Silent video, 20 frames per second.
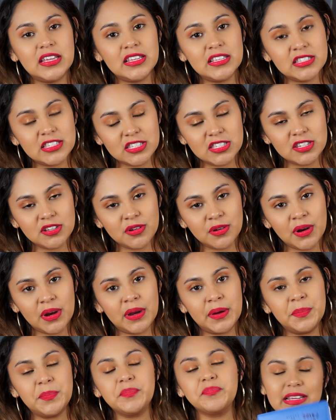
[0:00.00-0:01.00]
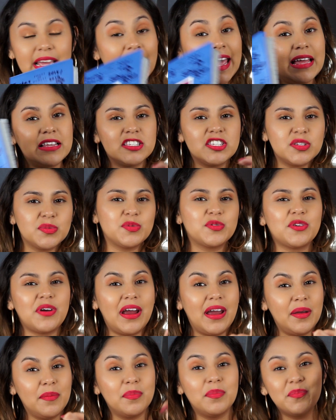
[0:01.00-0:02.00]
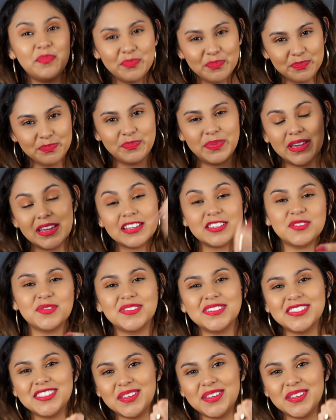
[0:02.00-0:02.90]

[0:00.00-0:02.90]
Instagram and subscribe. Biggest one,